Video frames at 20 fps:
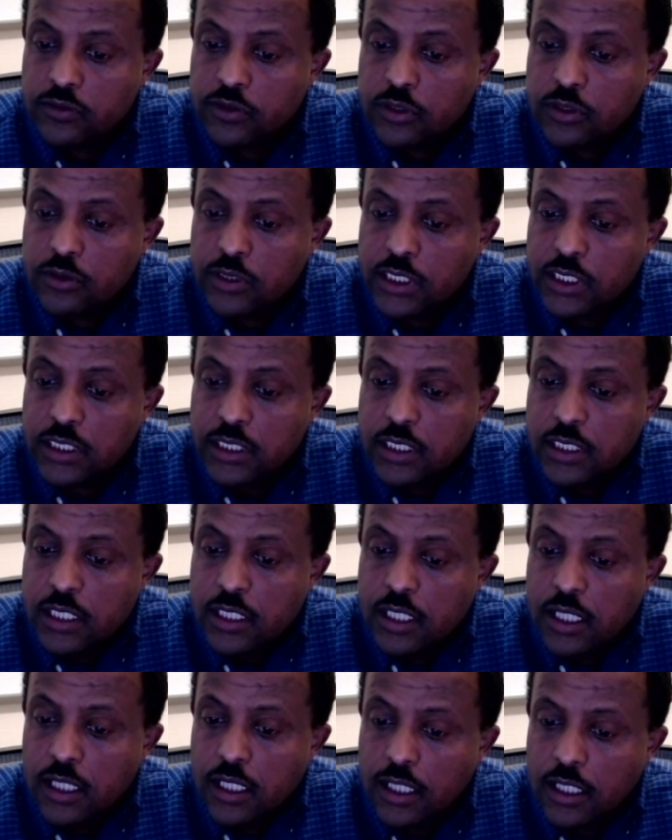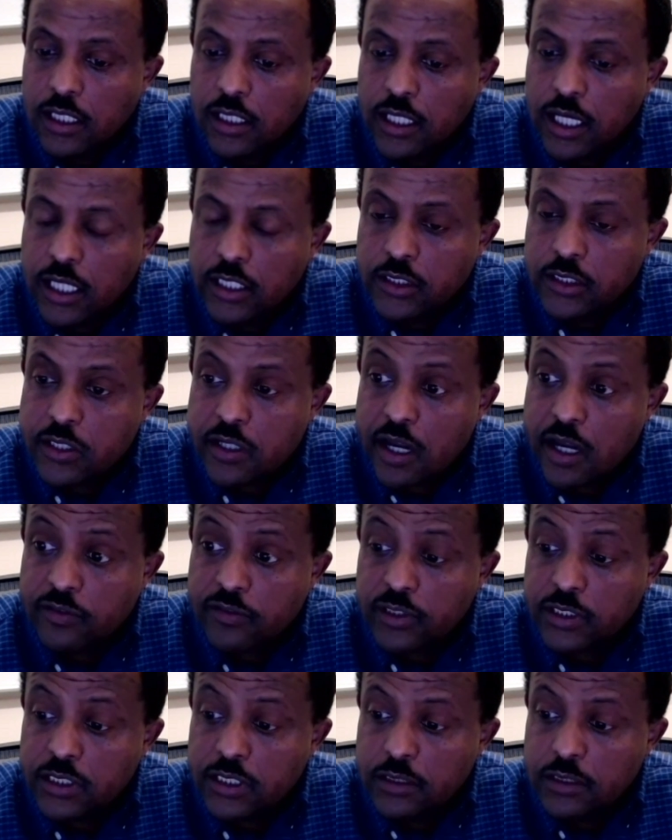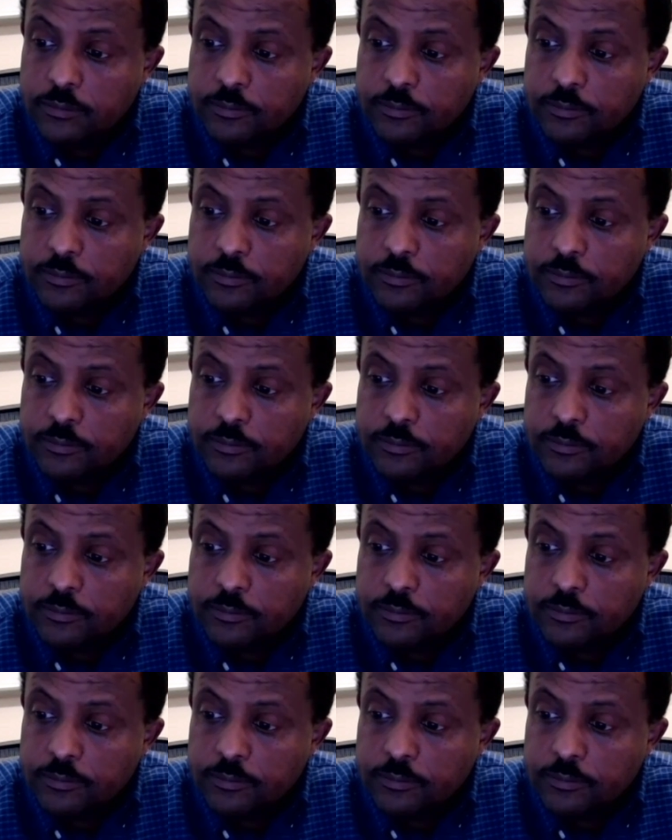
to the uh, untrafficked.